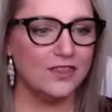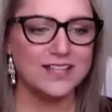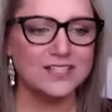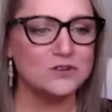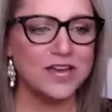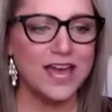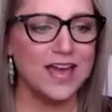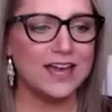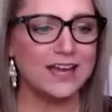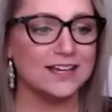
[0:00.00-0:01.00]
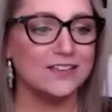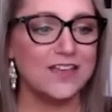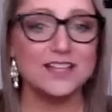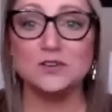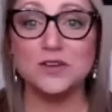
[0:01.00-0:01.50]
That's okay.
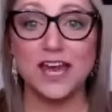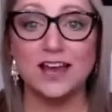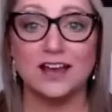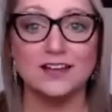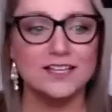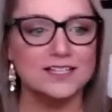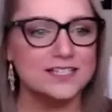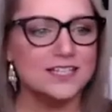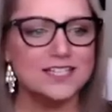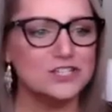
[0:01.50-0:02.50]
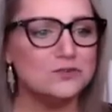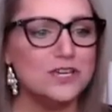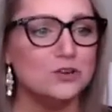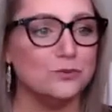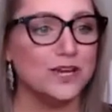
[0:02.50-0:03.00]
That's okay. Dylan's
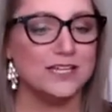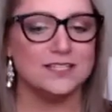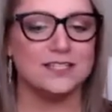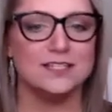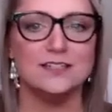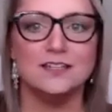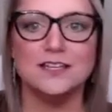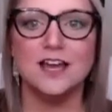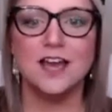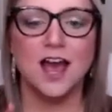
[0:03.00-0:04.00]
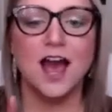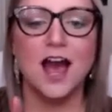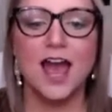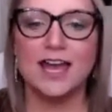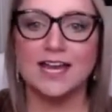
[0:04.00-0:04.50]
doing great.
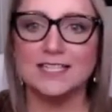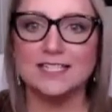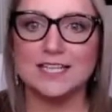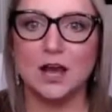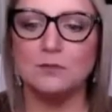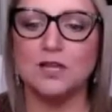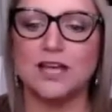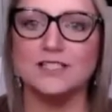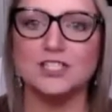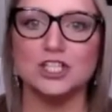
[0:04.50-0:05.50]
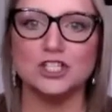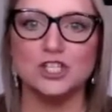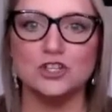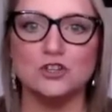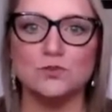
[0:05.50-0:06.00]
8 plus
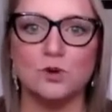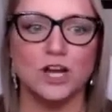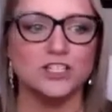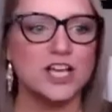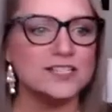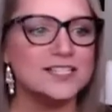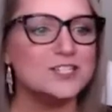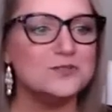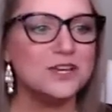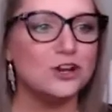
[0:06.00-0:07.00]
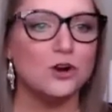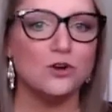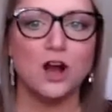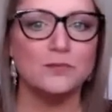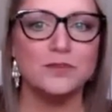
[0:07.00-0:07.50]
2 more. Chelsea's doing her
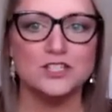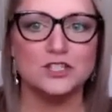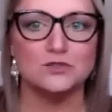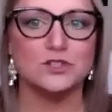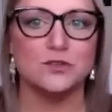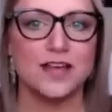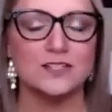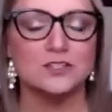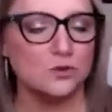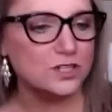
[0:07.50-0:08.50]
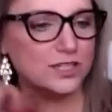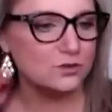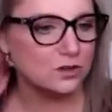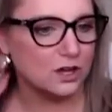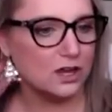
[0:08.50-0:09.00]
own comments too, so that's
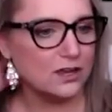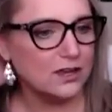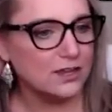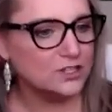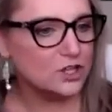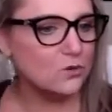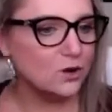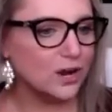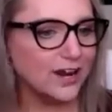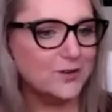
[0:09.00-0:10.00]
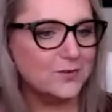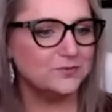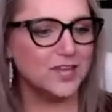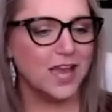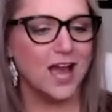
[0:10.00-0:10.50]
totally cool. Don't worry.
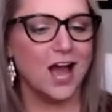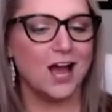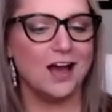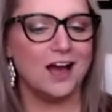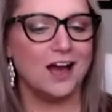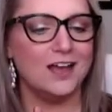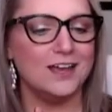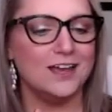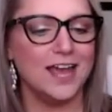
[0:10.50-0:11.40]
8